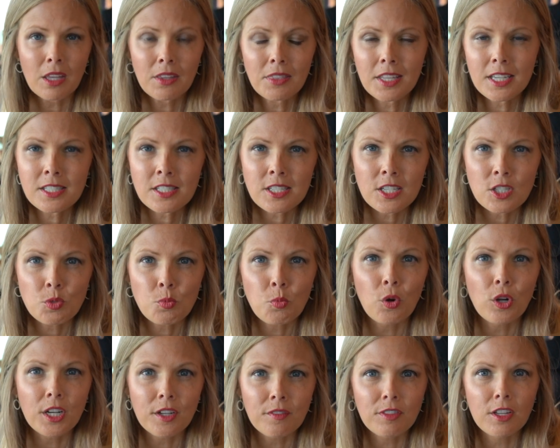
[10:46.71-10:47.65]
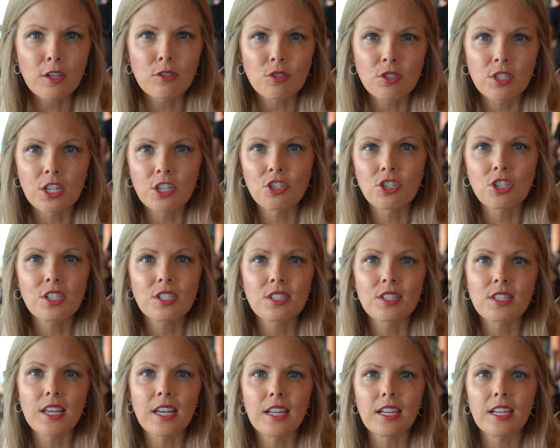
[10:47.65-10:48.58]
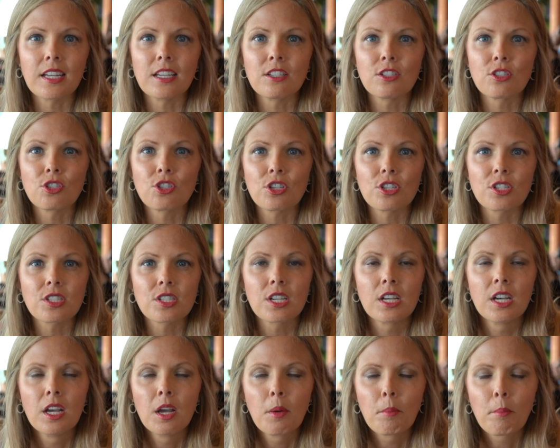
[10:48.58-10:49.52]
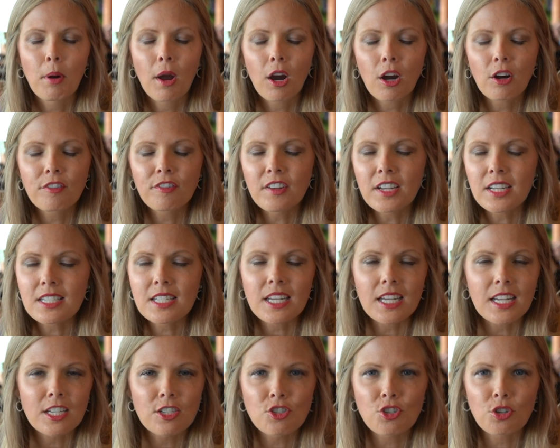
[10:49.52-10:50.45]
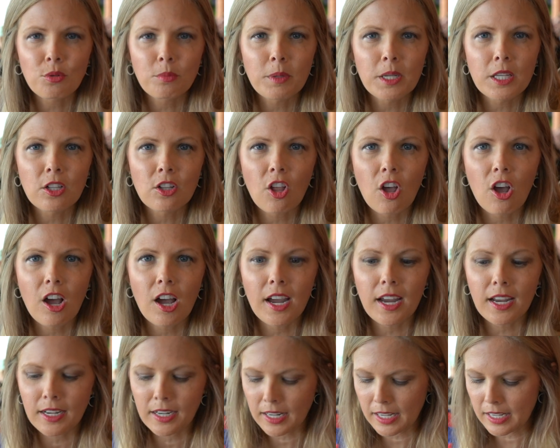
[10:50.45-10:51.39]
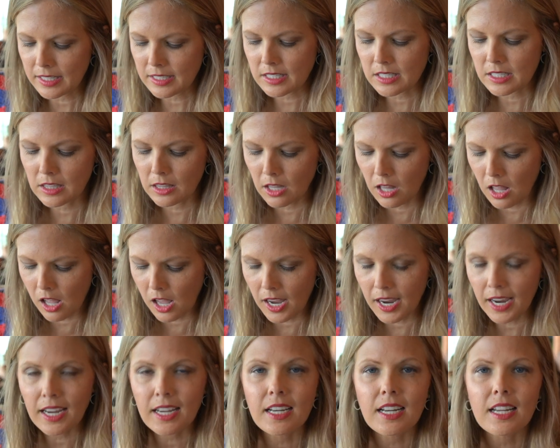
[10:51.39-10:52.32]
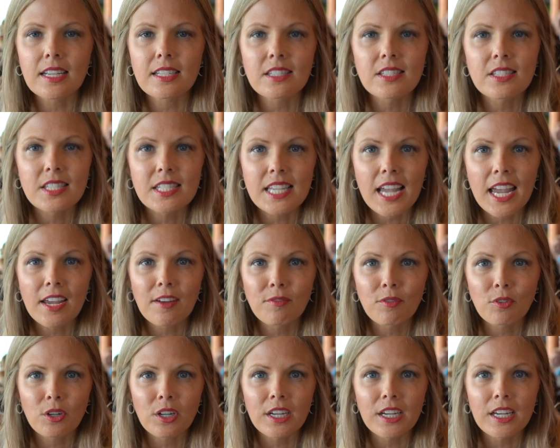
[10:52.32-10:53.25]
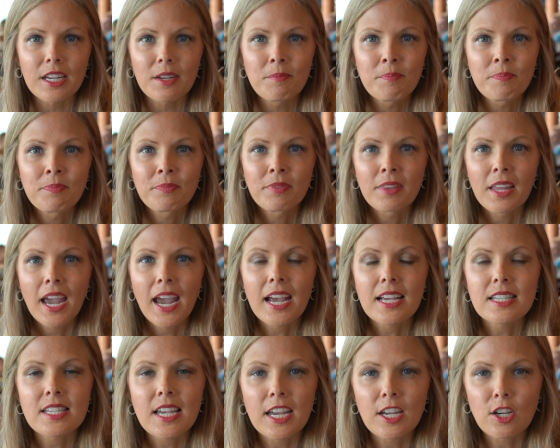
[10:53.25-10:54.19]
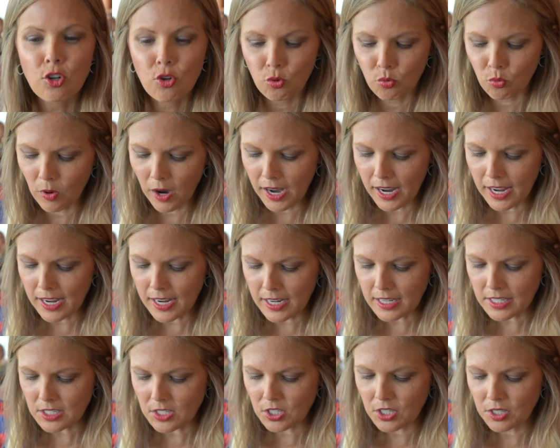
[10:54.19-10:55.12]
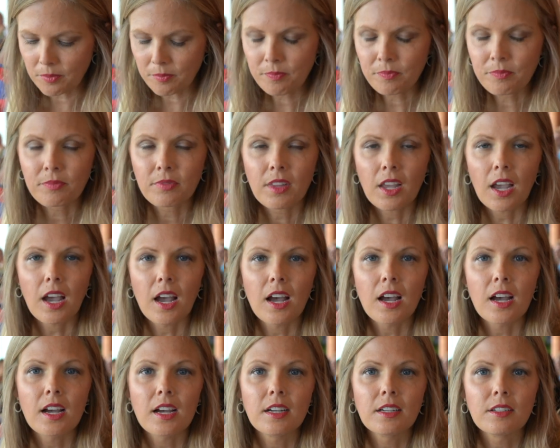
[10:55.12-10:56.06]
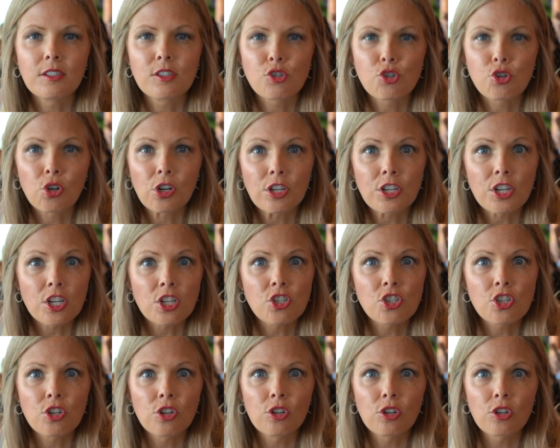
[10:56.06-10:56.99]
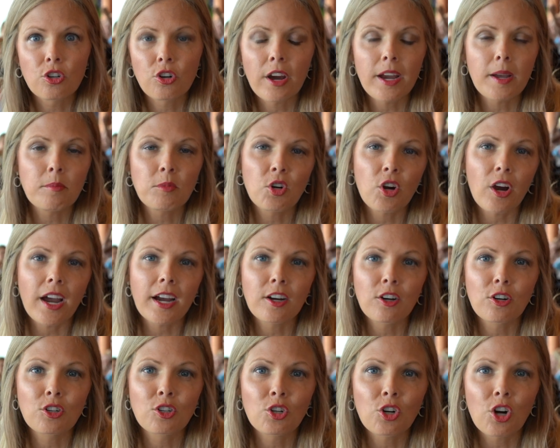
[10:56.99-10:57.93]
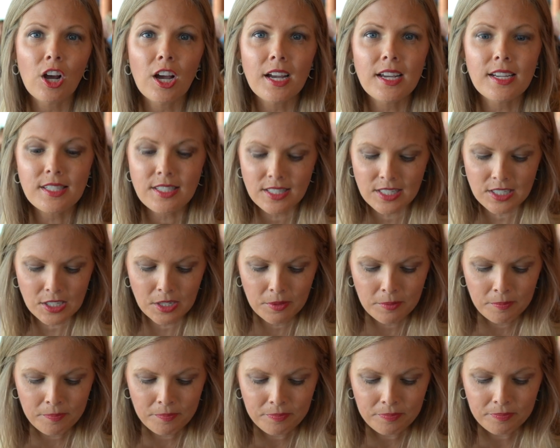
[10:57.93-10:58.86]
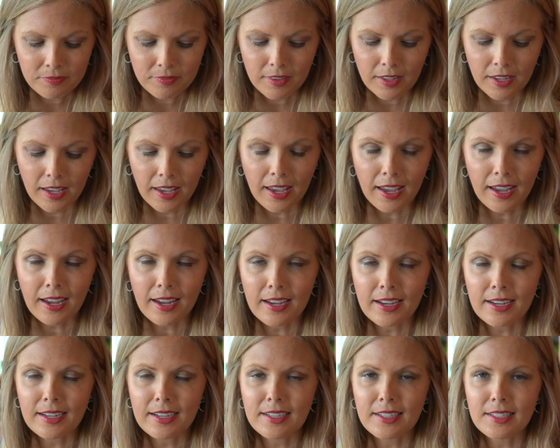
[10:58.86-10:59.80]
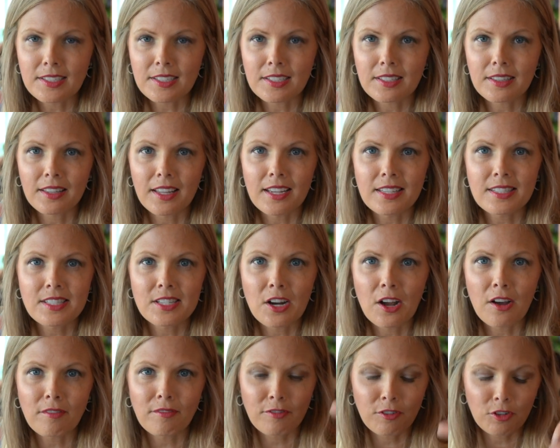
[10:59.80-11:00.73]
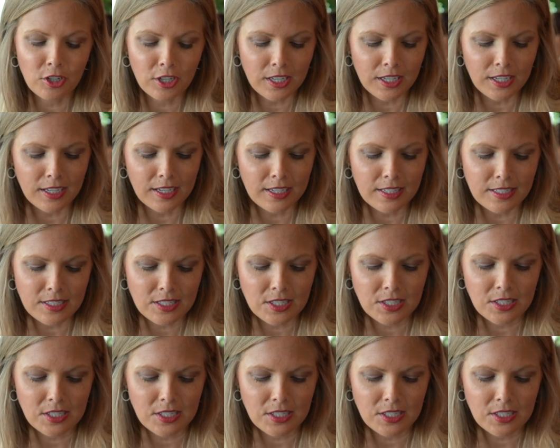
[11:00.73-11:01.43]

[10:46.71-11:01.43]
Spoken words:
This is one of those dishes that is just perfect to end your meal on. It's light, it's savory, has a great traditional graham cracker crust, and let's not forget